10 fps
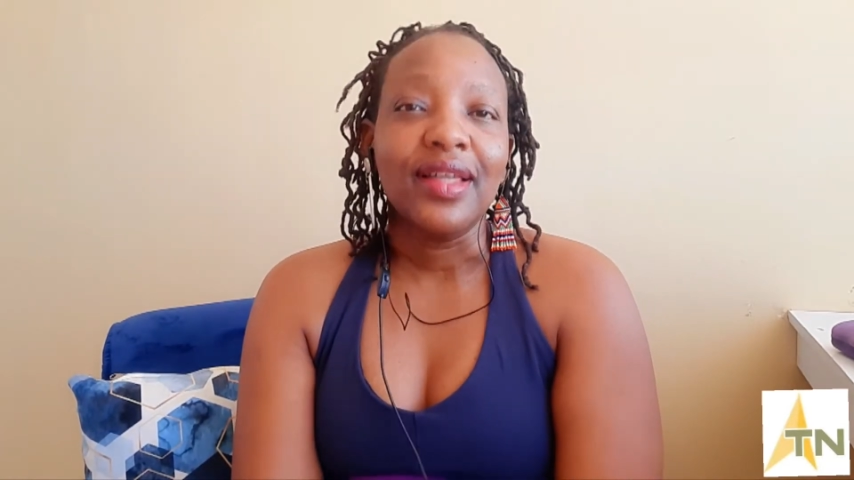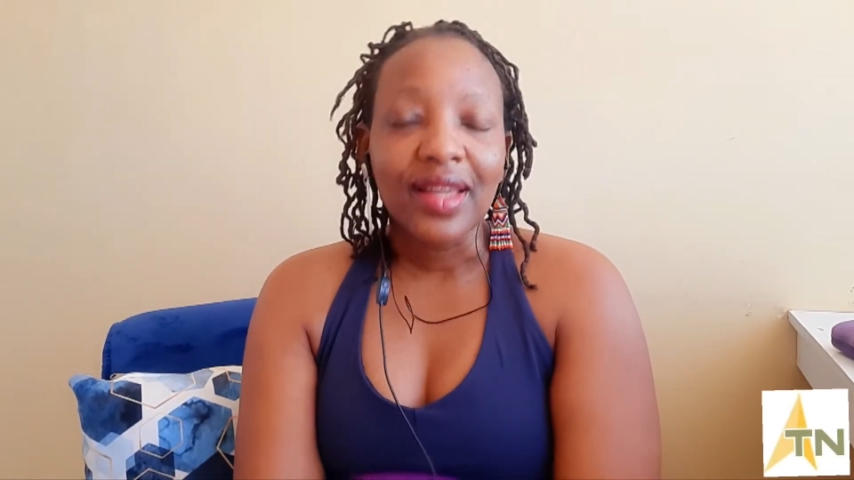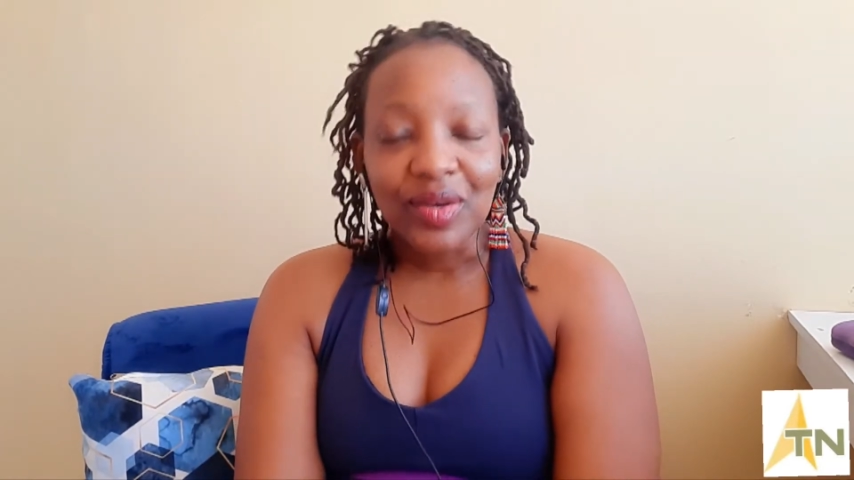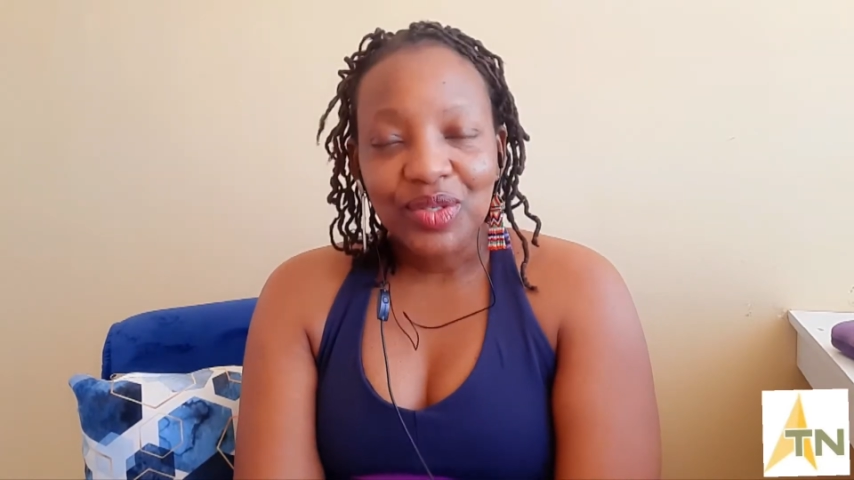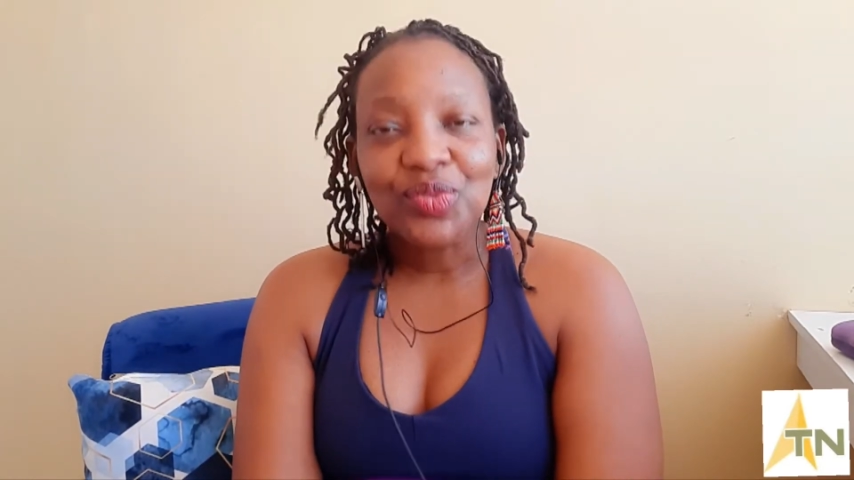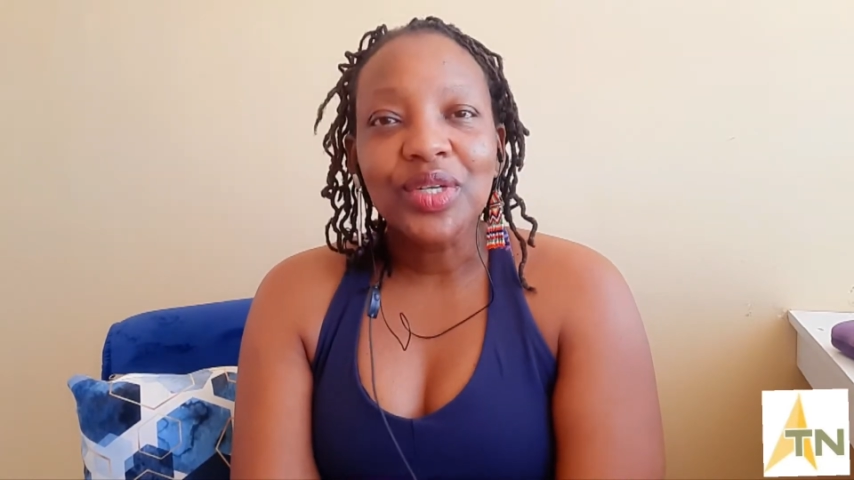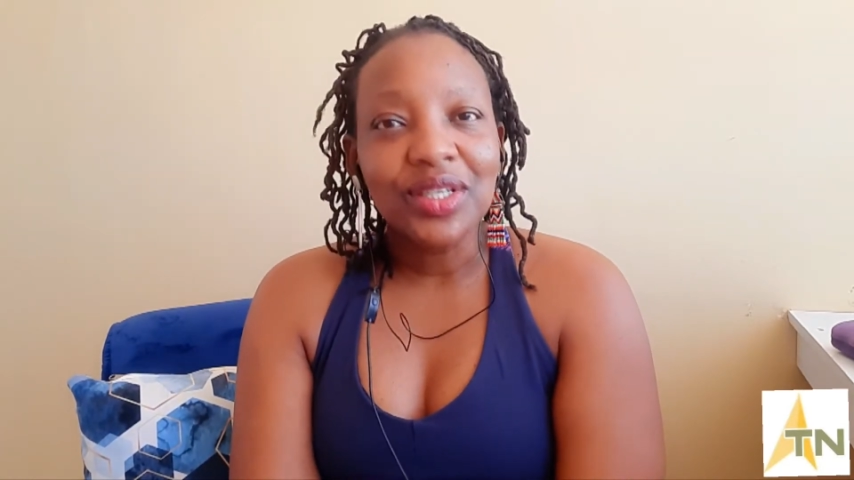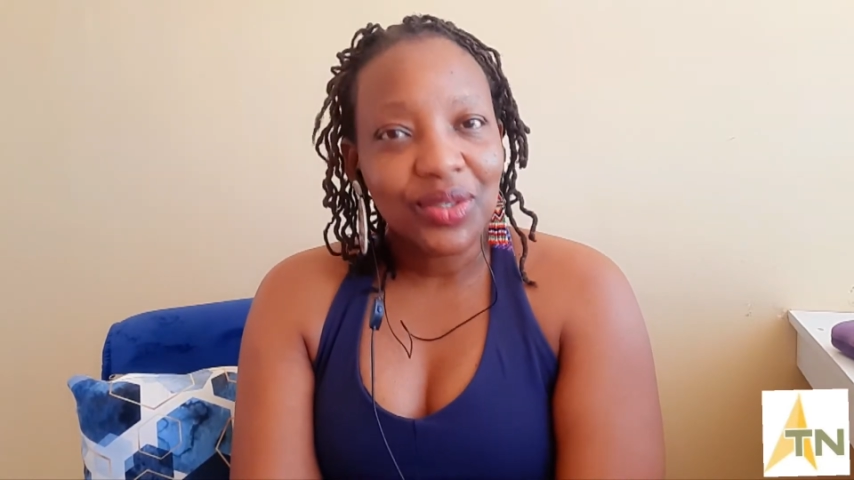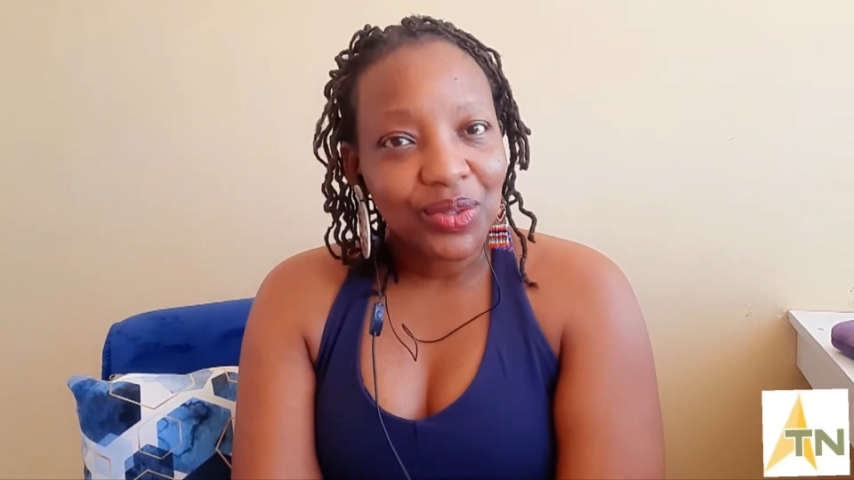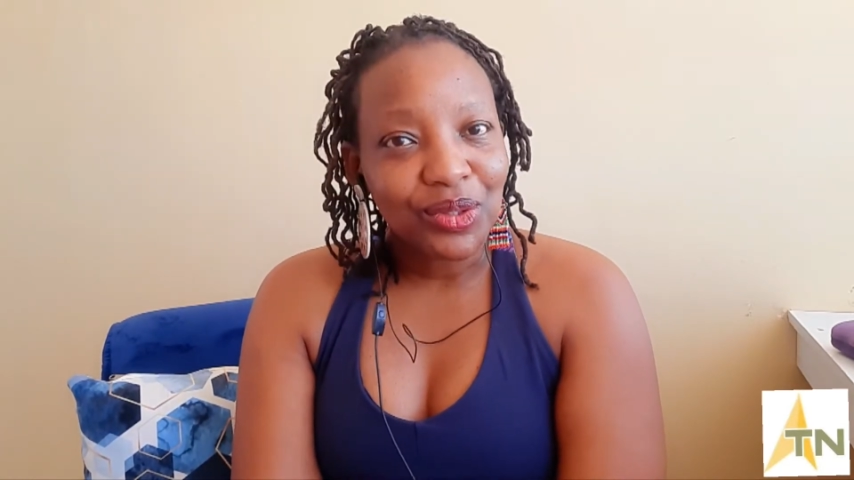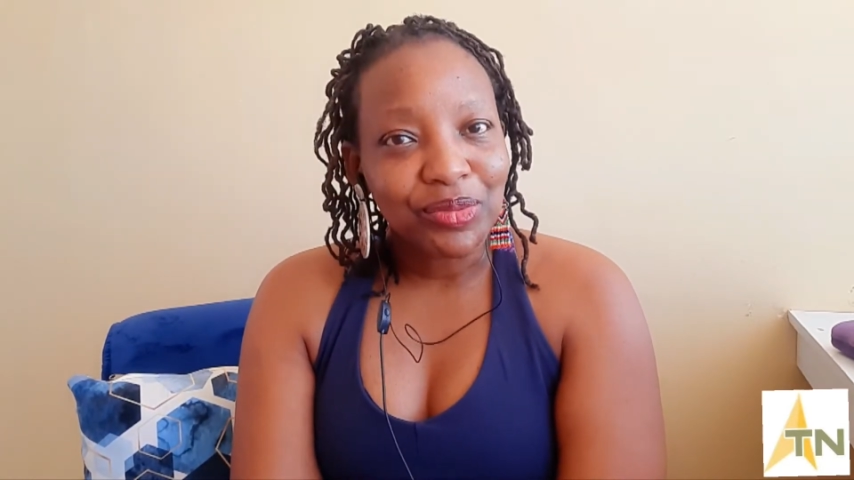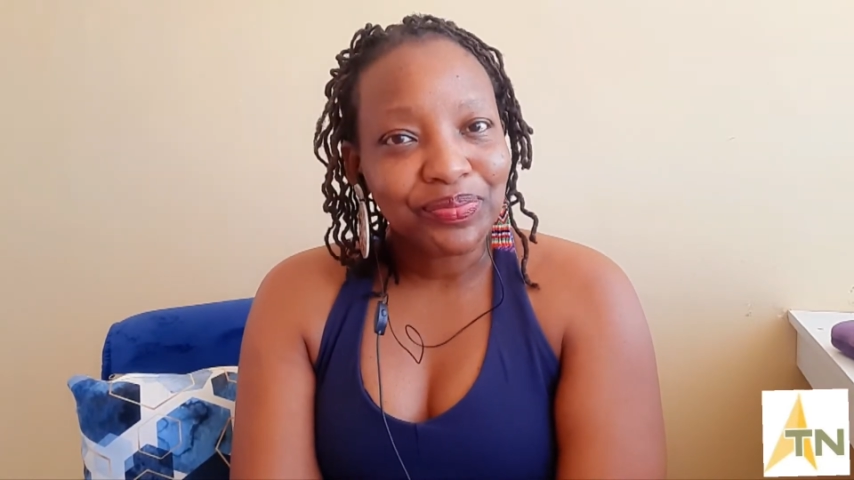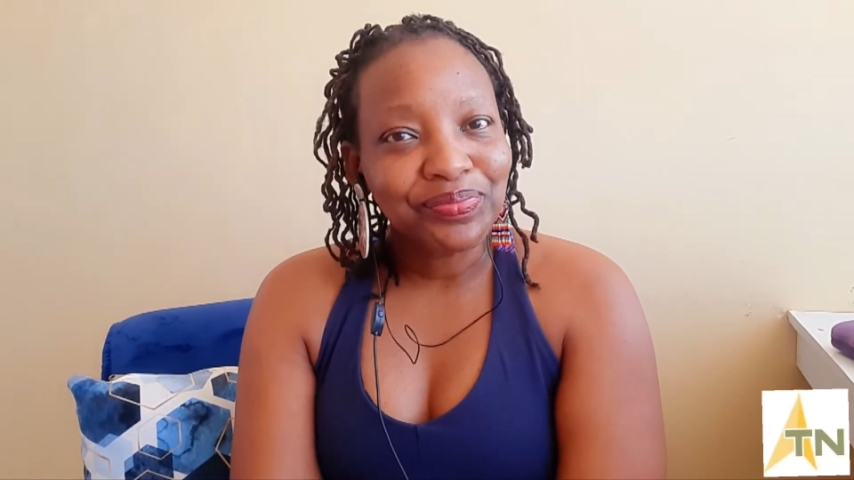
that was really cool.